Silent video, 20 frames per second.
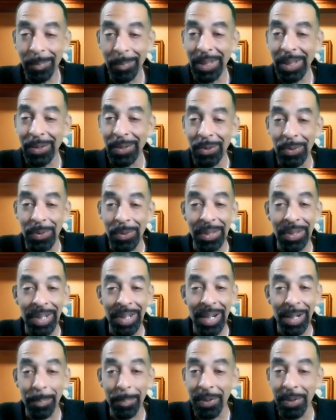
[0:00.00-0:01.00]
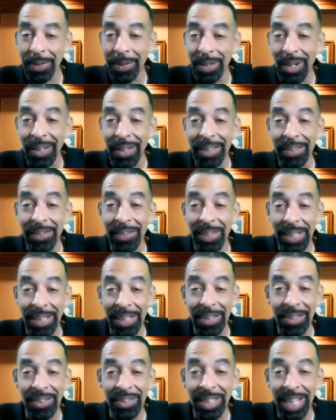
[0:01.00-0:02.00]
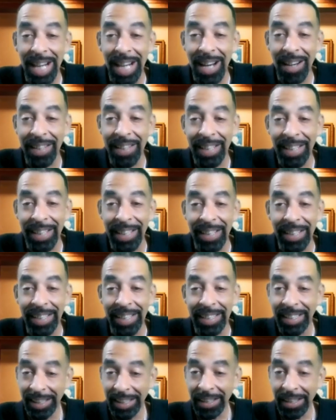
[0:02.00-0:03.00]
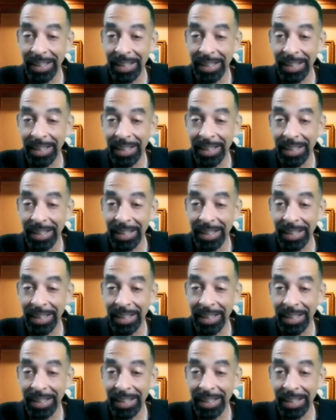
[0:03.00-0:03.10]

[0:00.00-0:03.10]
been putting all this energy out here, and